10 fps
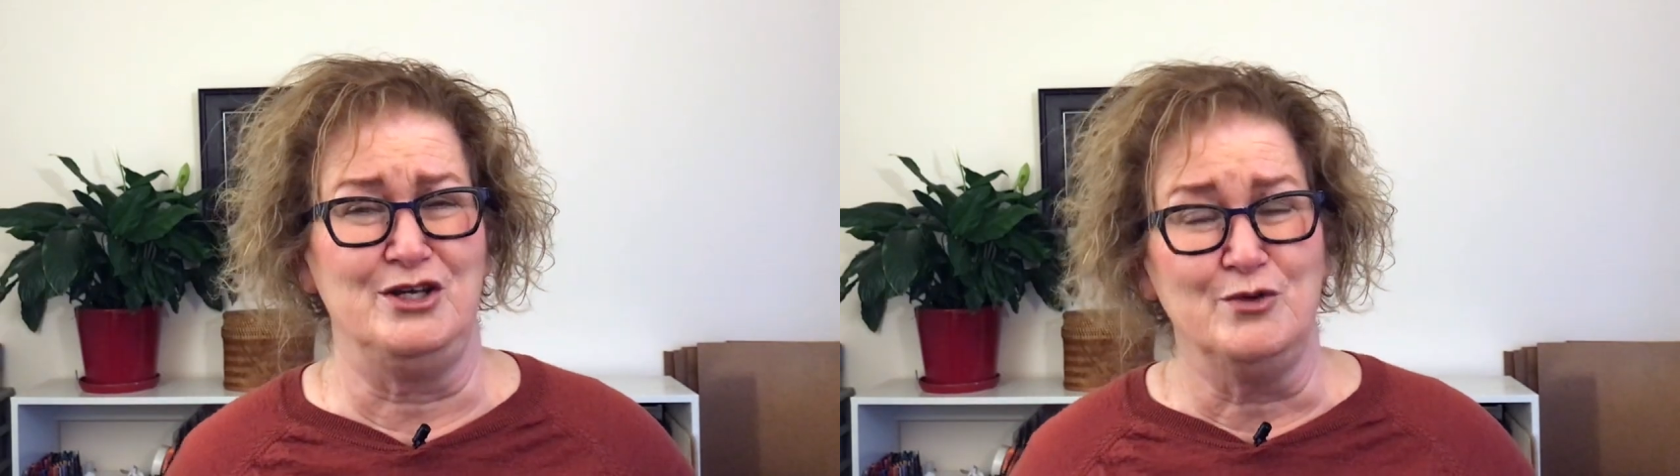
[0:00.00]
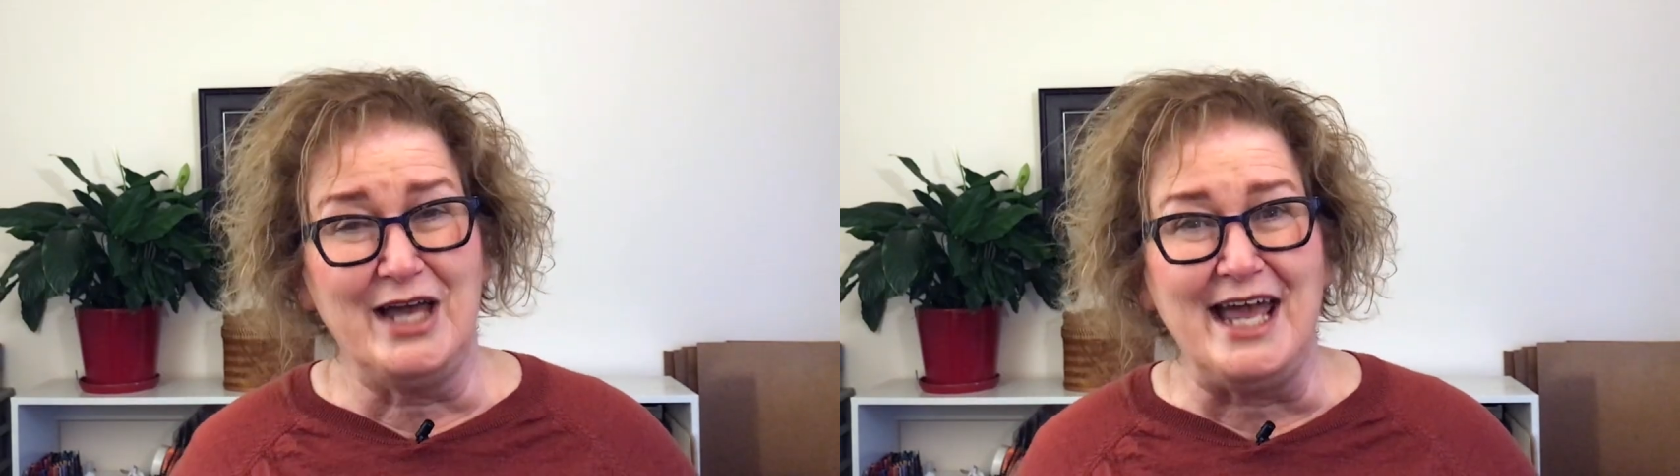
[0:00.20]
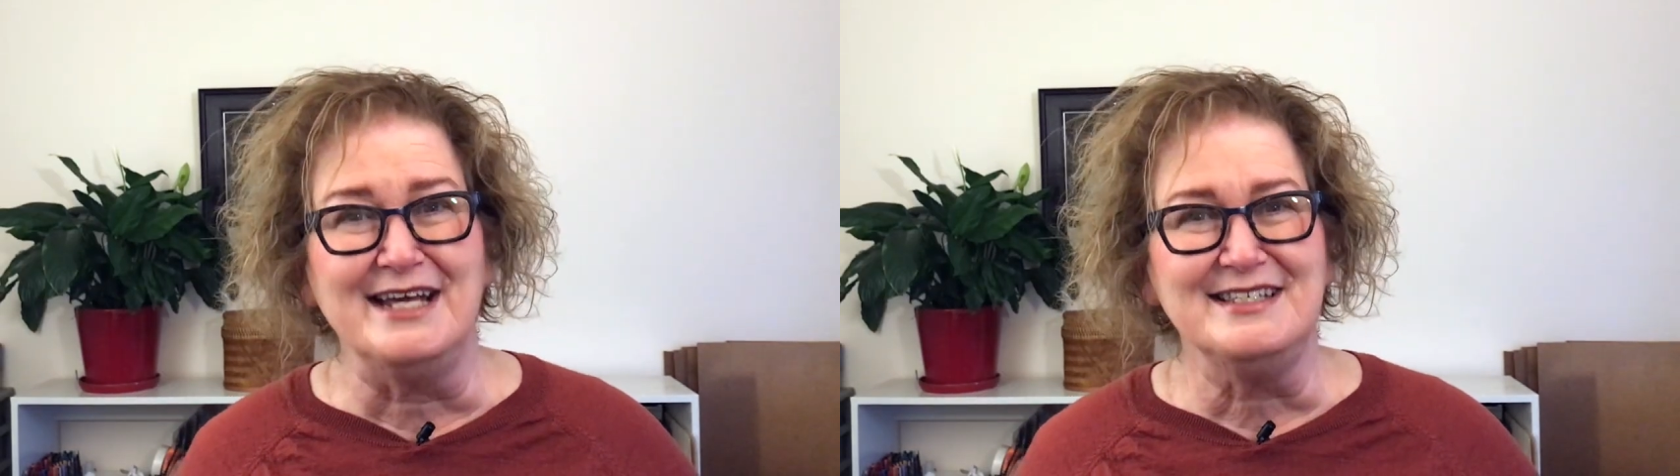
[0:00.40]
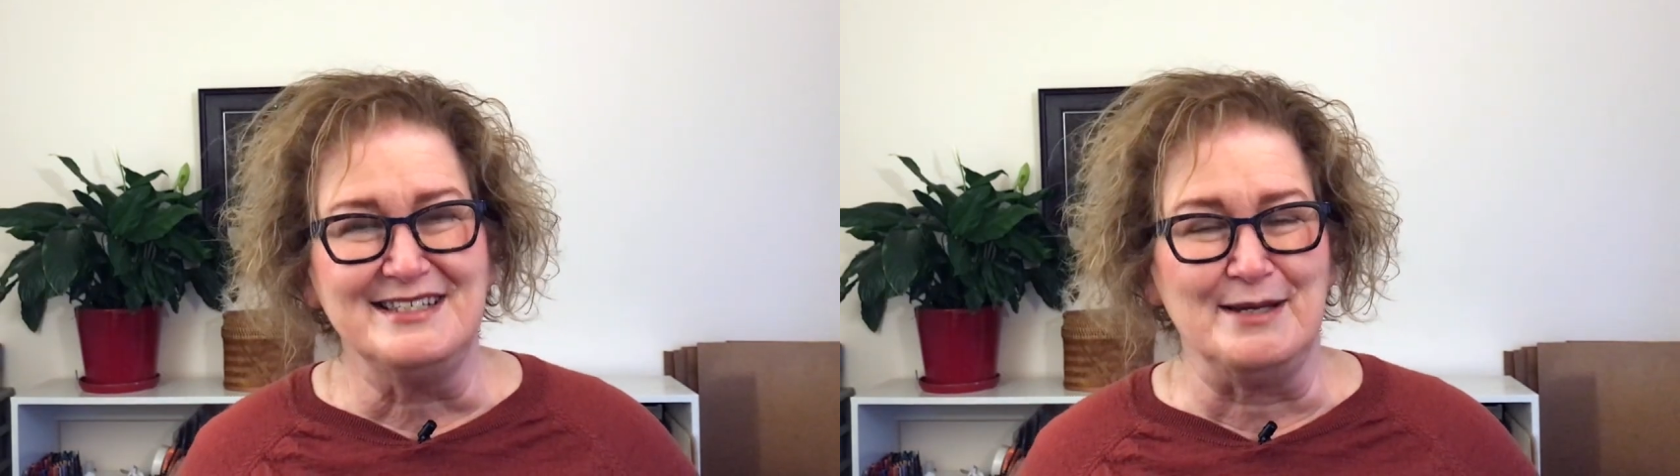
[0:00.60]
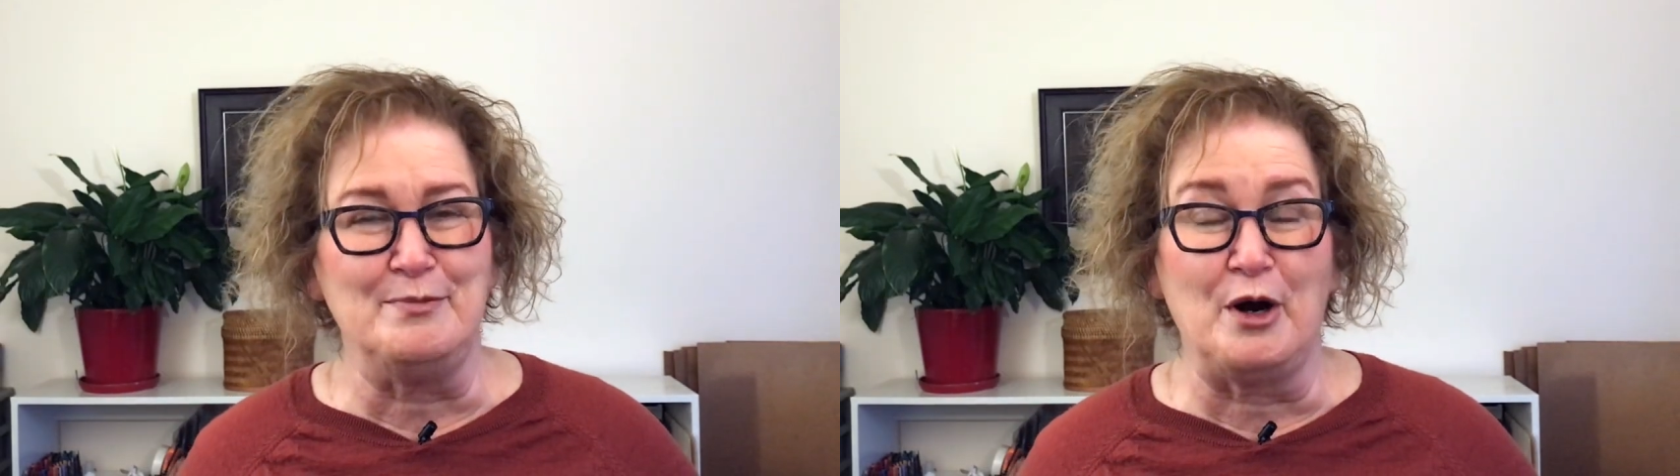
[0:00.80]
You can
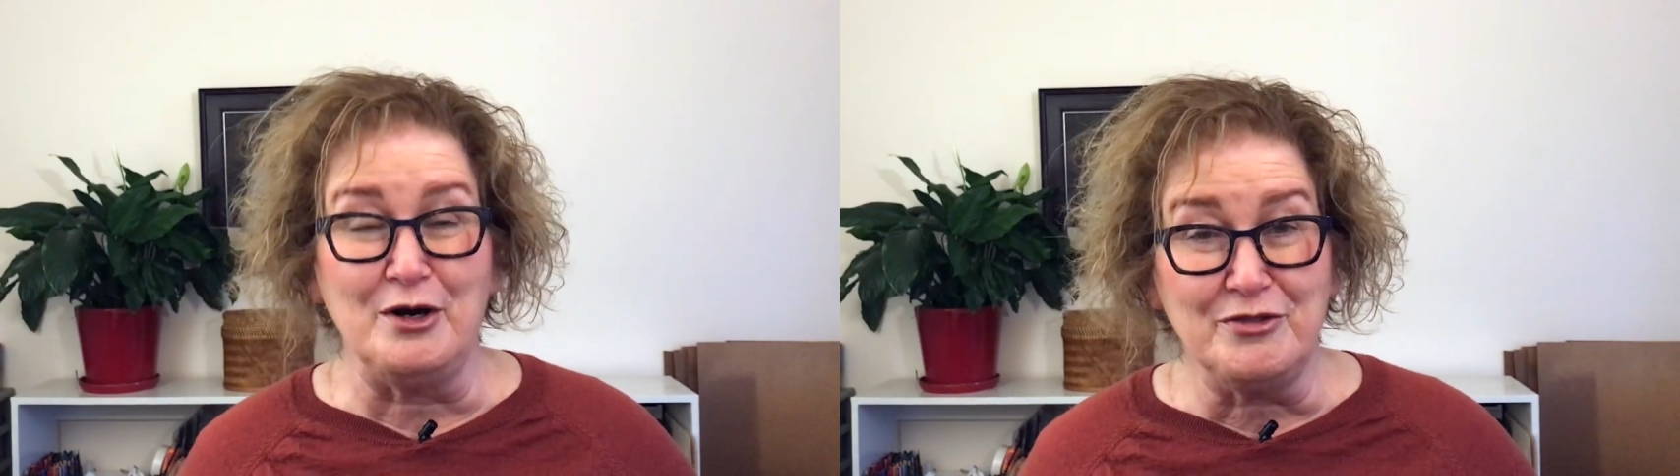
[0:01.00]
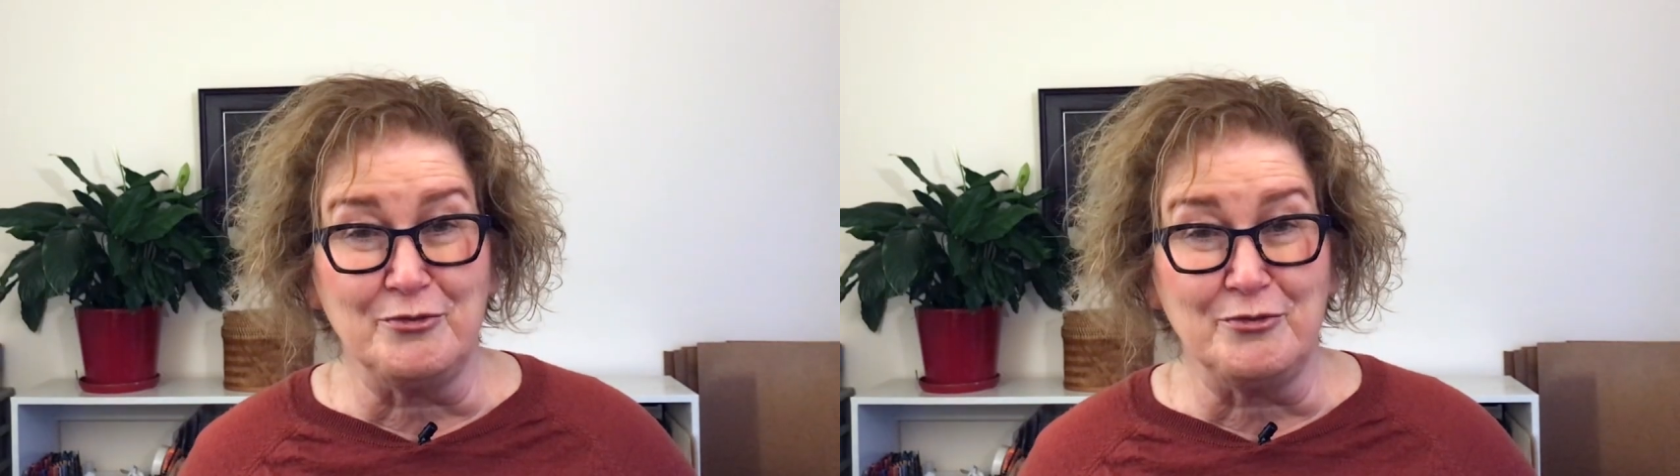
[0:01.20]
see part